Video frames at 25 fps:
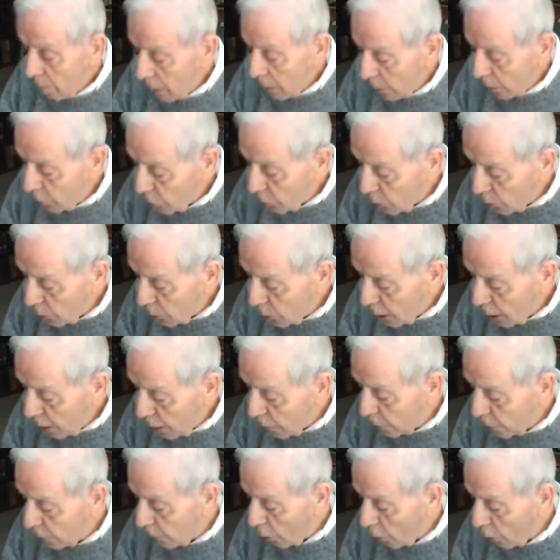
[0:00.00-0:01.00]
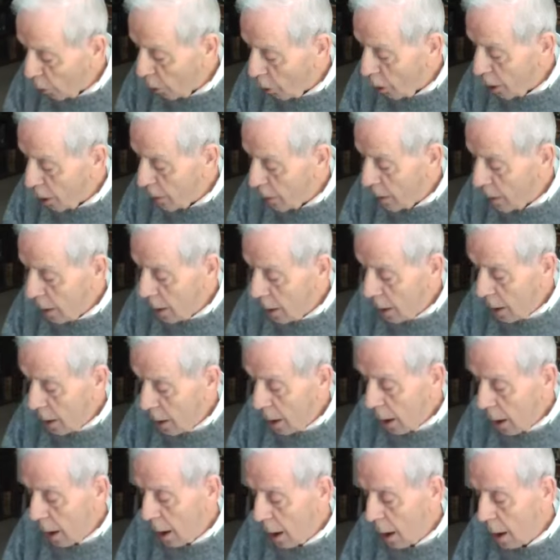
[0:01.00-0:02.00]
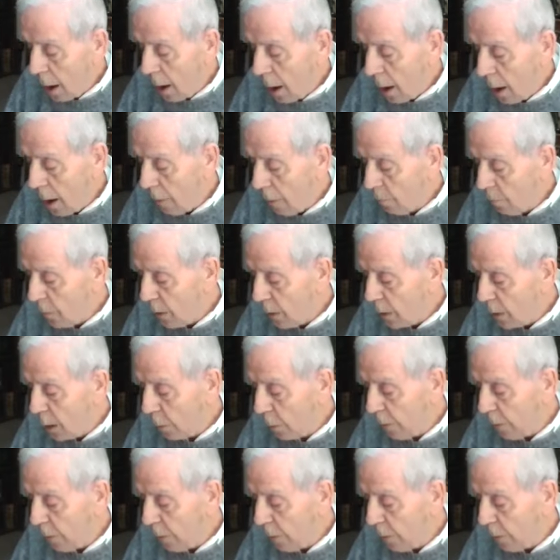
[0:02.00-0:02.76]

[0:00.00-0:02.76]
But through their fall, um,